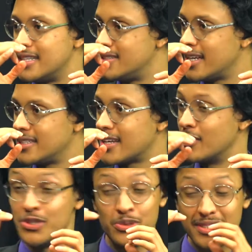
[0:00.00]
didn't taste that
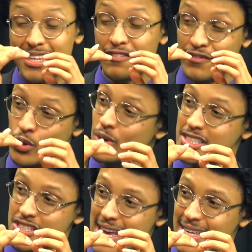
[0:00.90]
good. Would you say the food
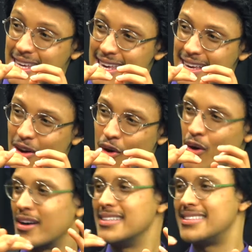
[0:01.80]
is janky, or